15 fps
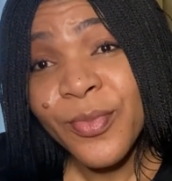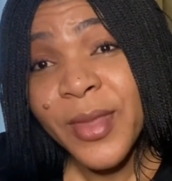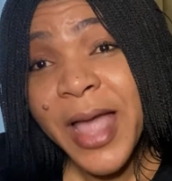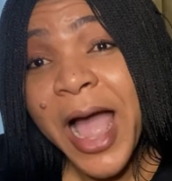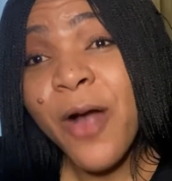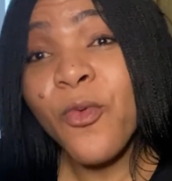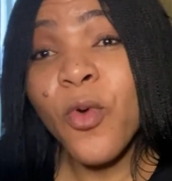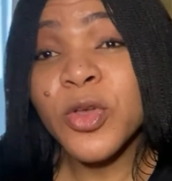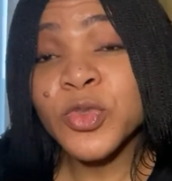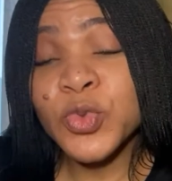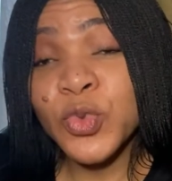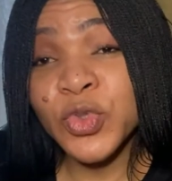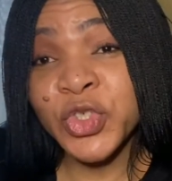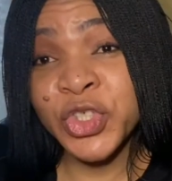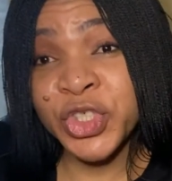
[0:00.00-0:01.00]
and want
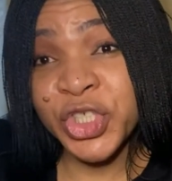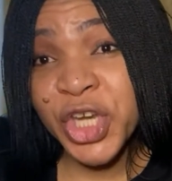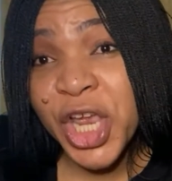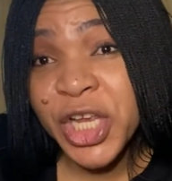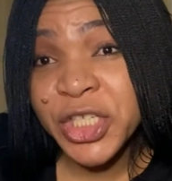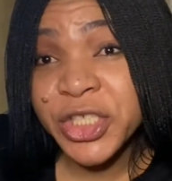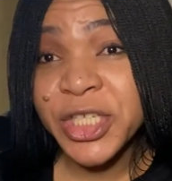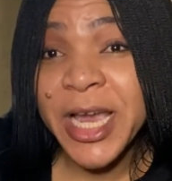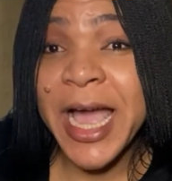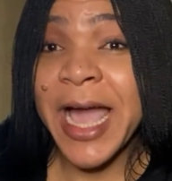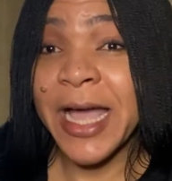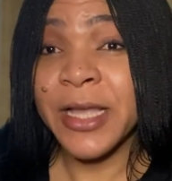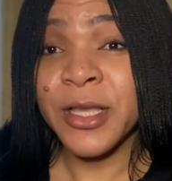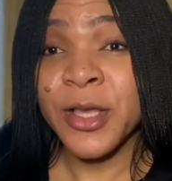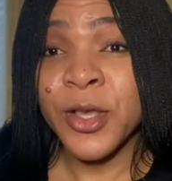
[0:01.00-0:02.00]
to change
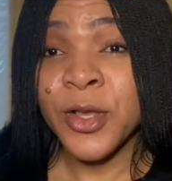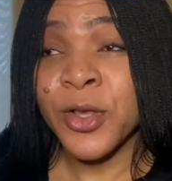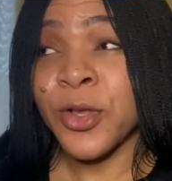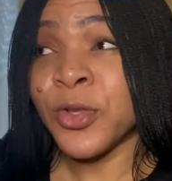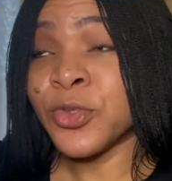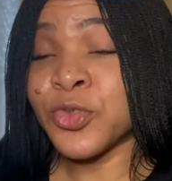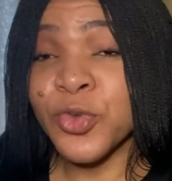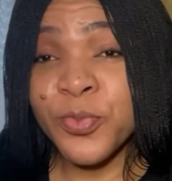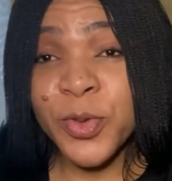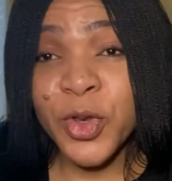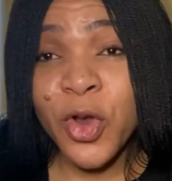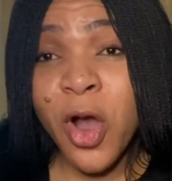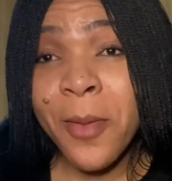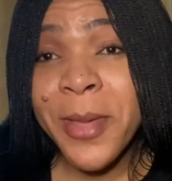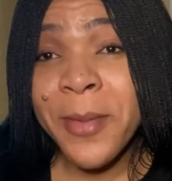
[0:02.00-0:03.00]
her to
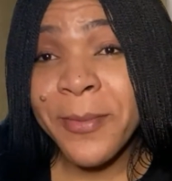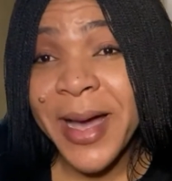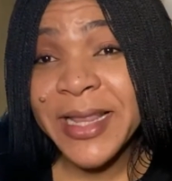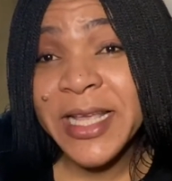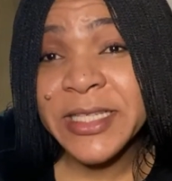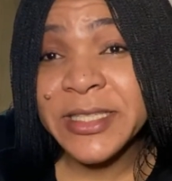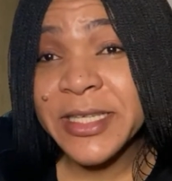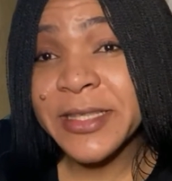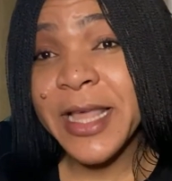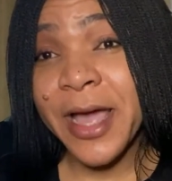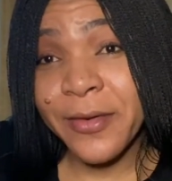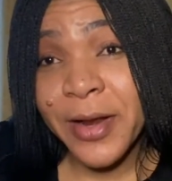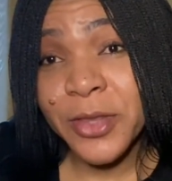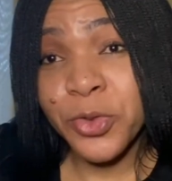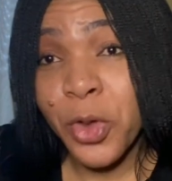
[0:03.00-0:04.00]
become a managing
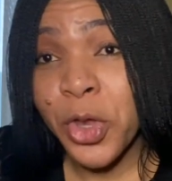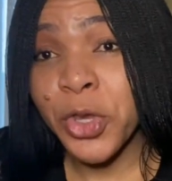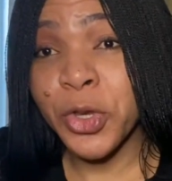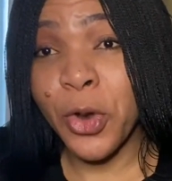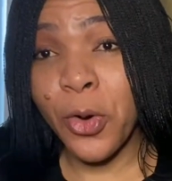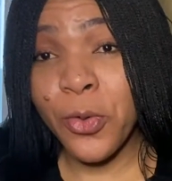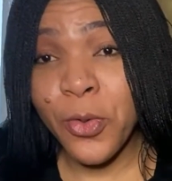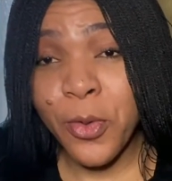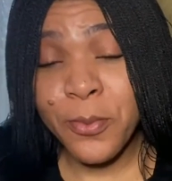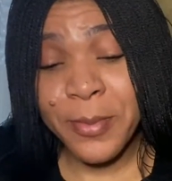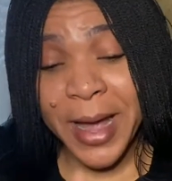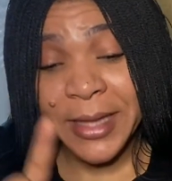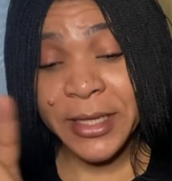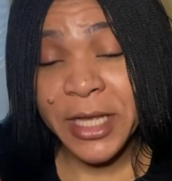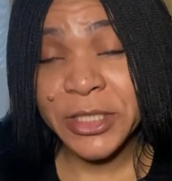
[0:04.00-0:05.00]
director in your home,
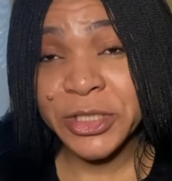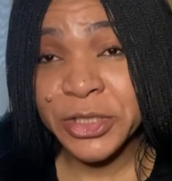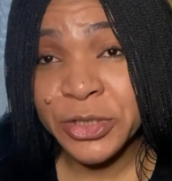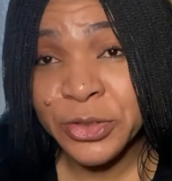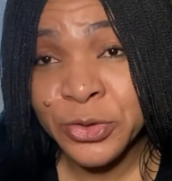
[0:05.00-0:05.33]
manage